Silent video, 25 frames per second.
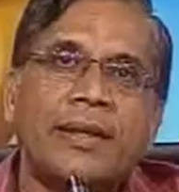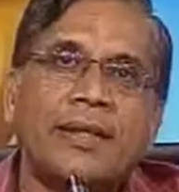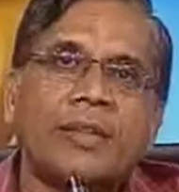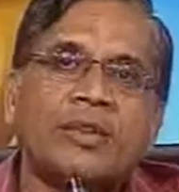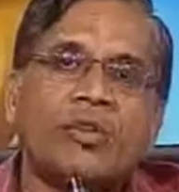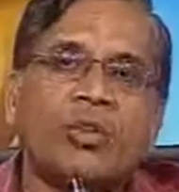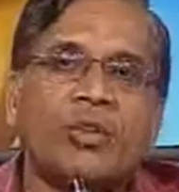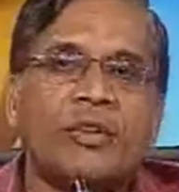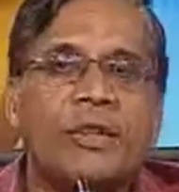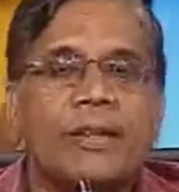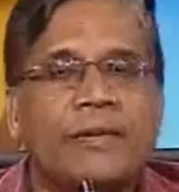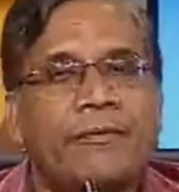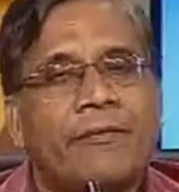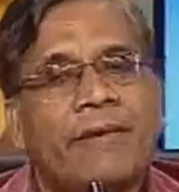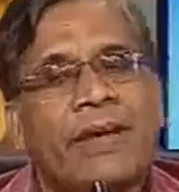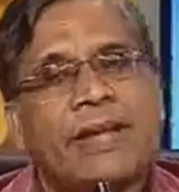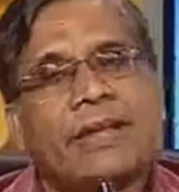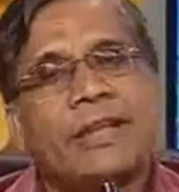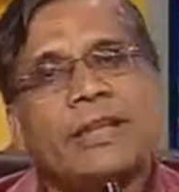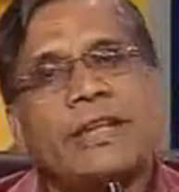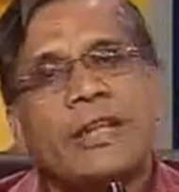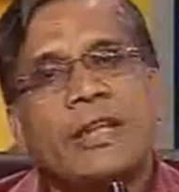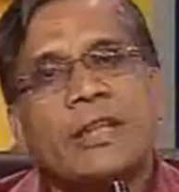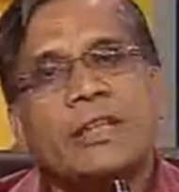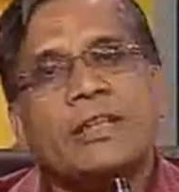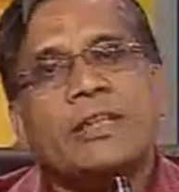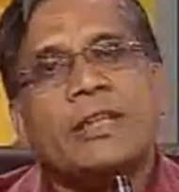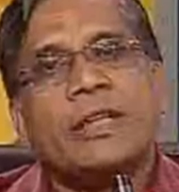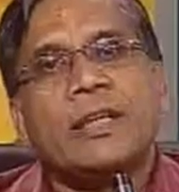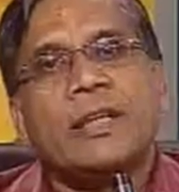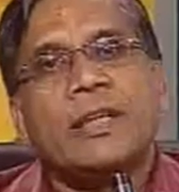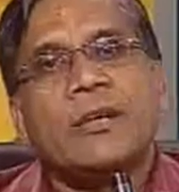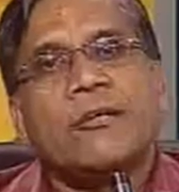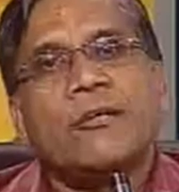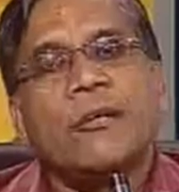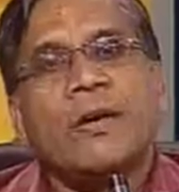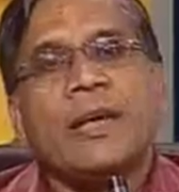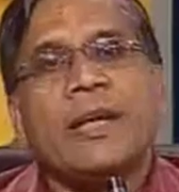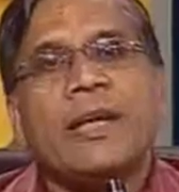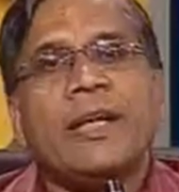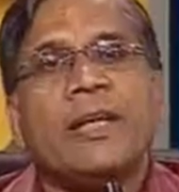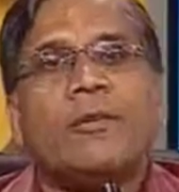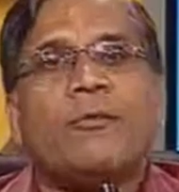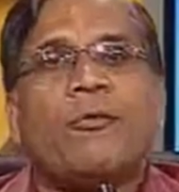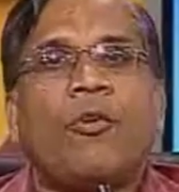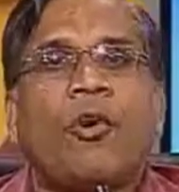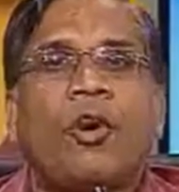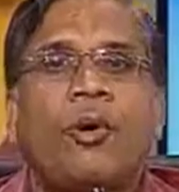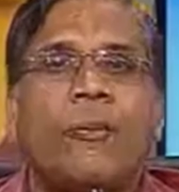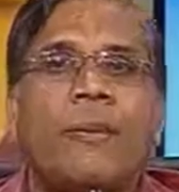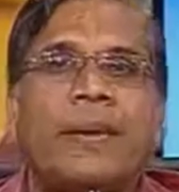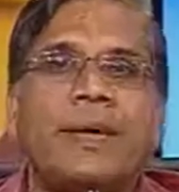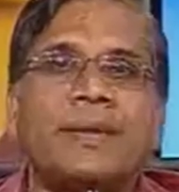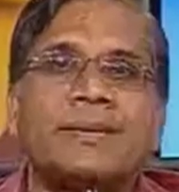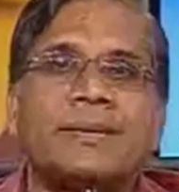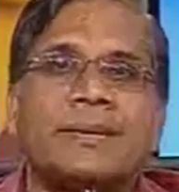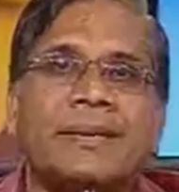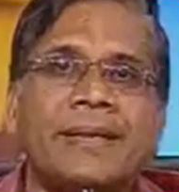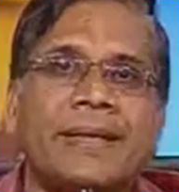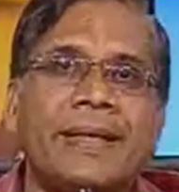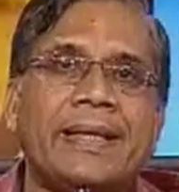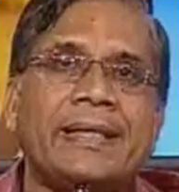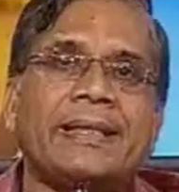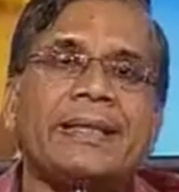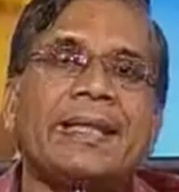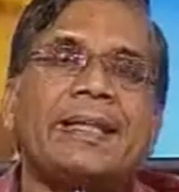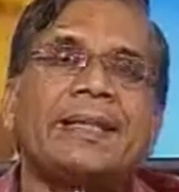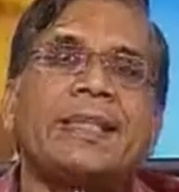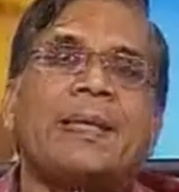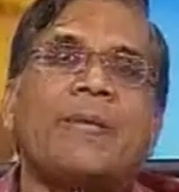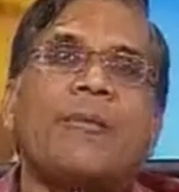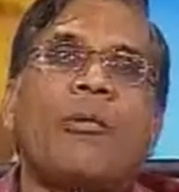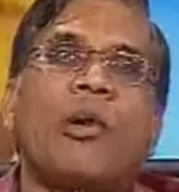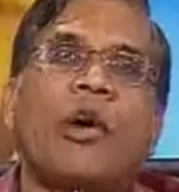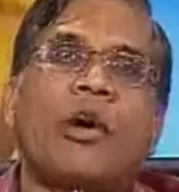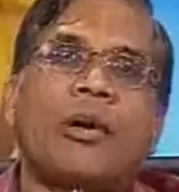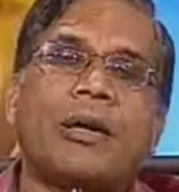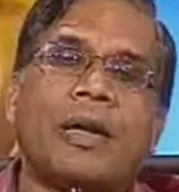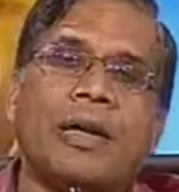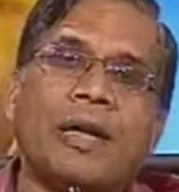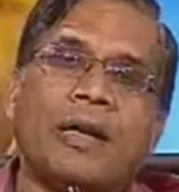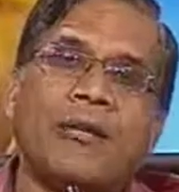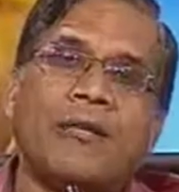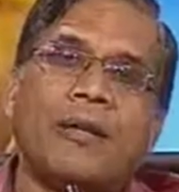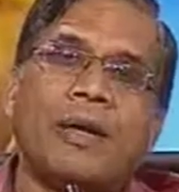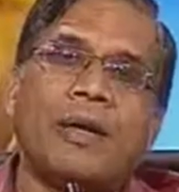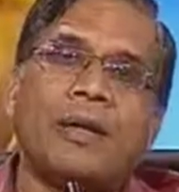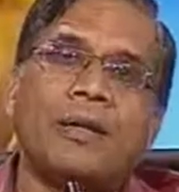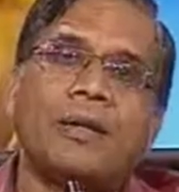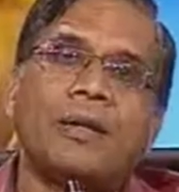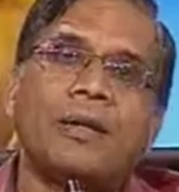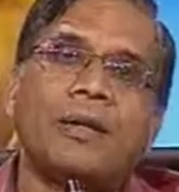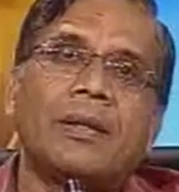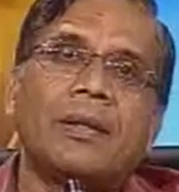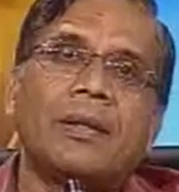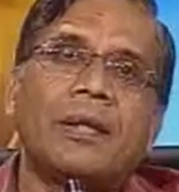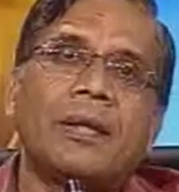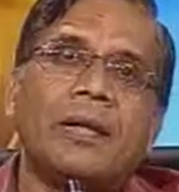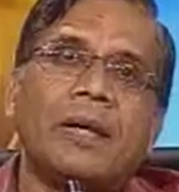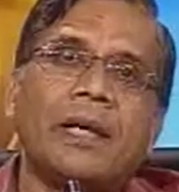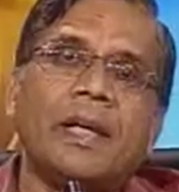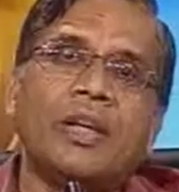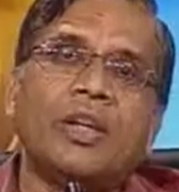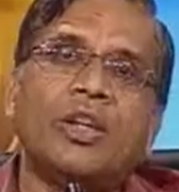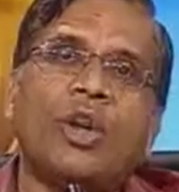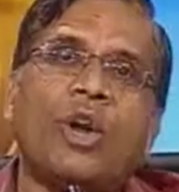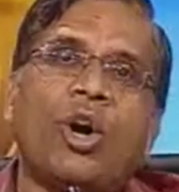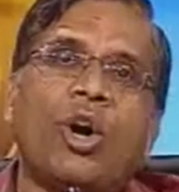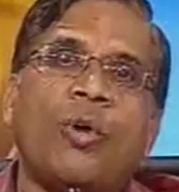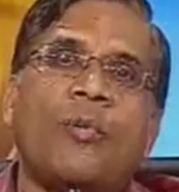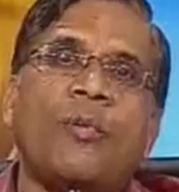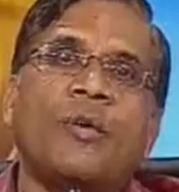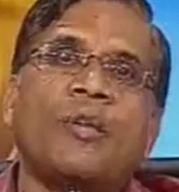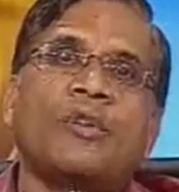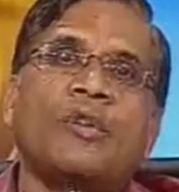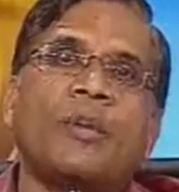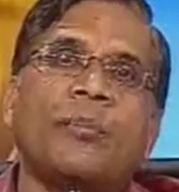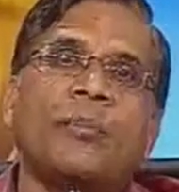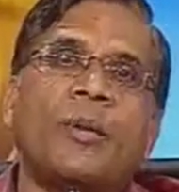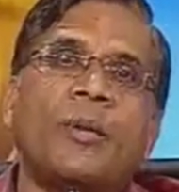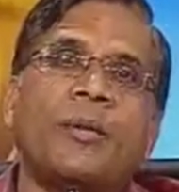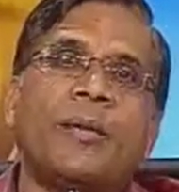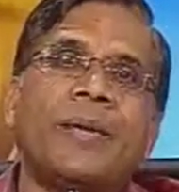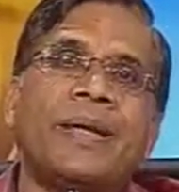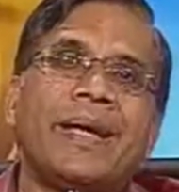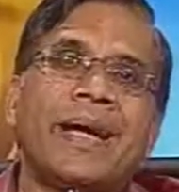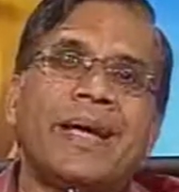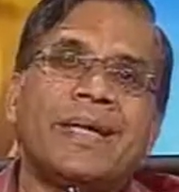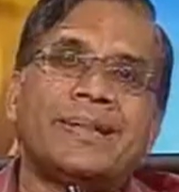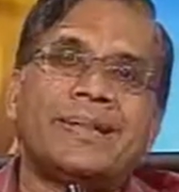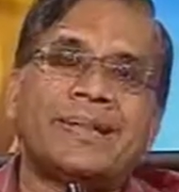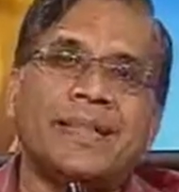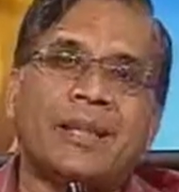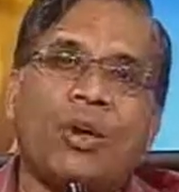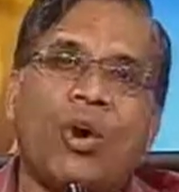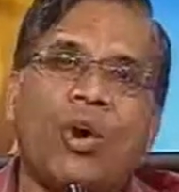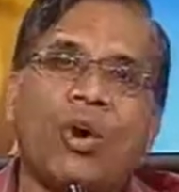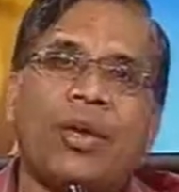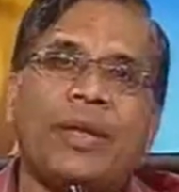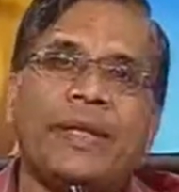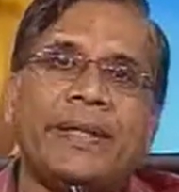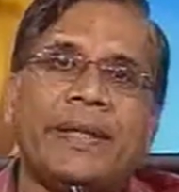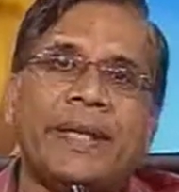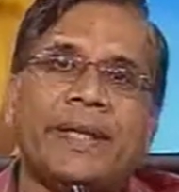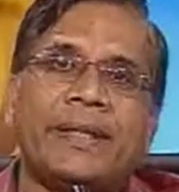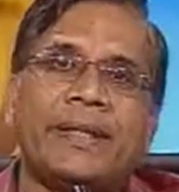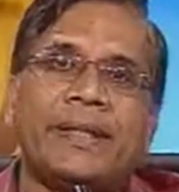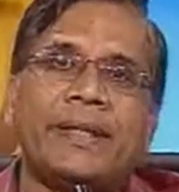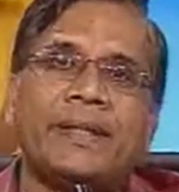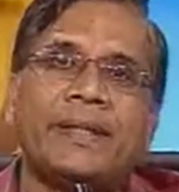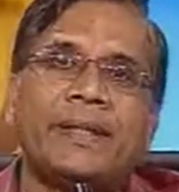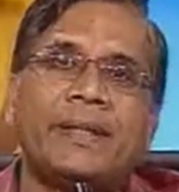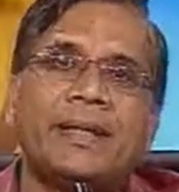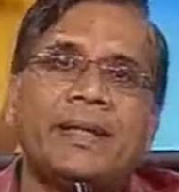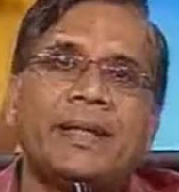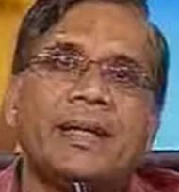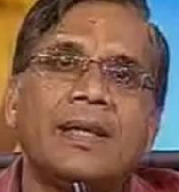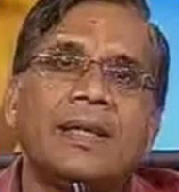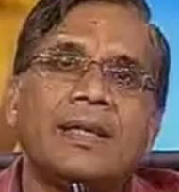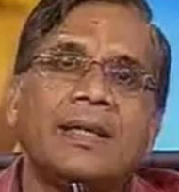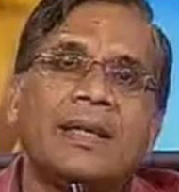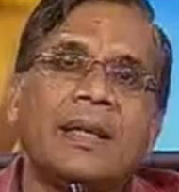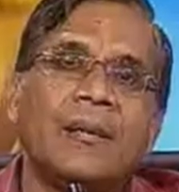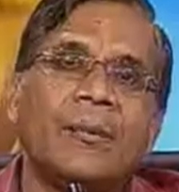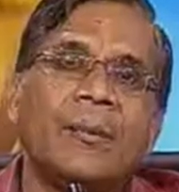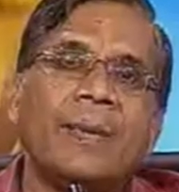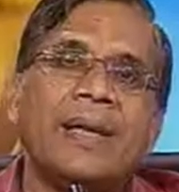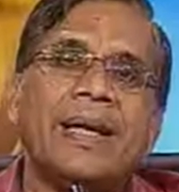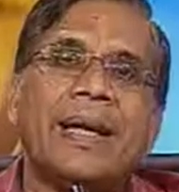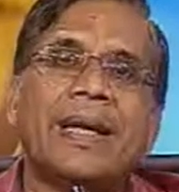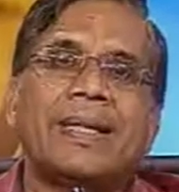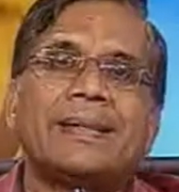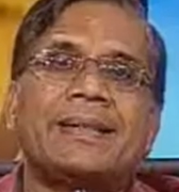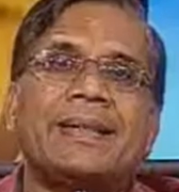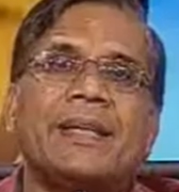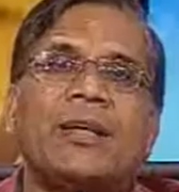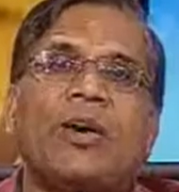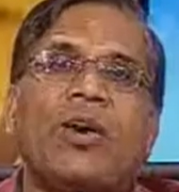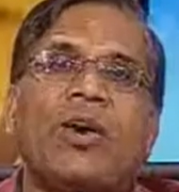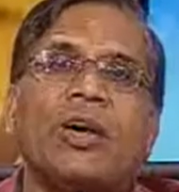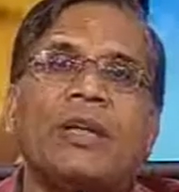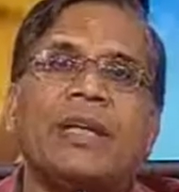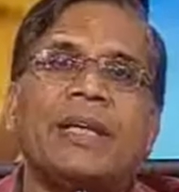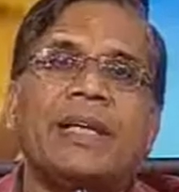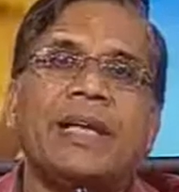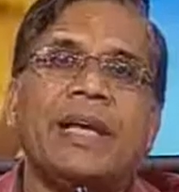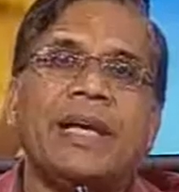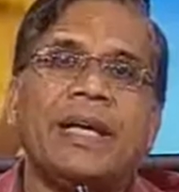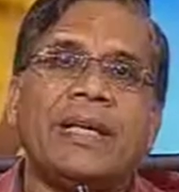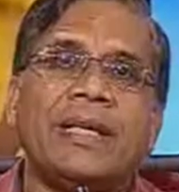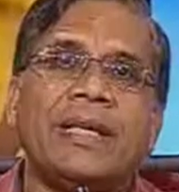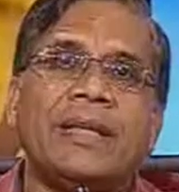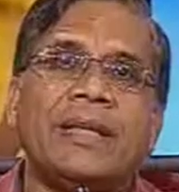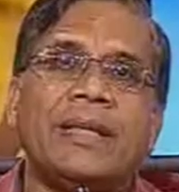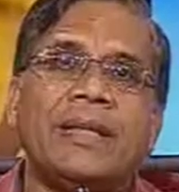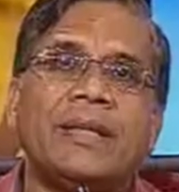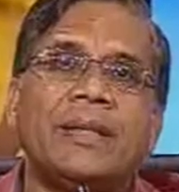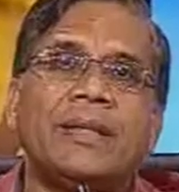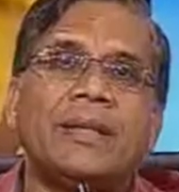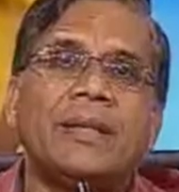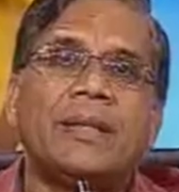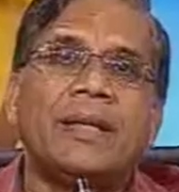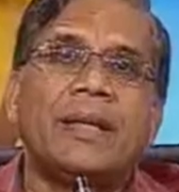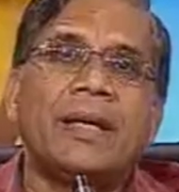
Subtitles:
So when these filled in formats reach at the block level in the office of the BRC coordinator, the BRC coordinator,